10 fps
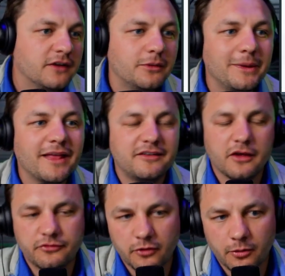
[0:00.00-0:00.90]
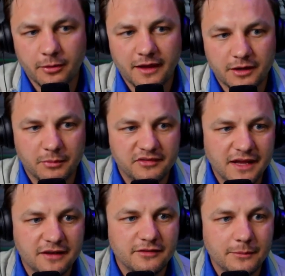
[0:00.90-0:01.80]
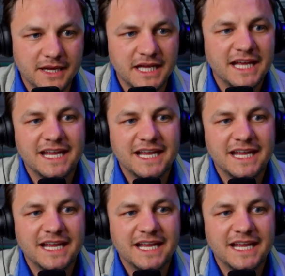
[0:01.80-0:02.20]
To me, that does feel like a mistake. To me, he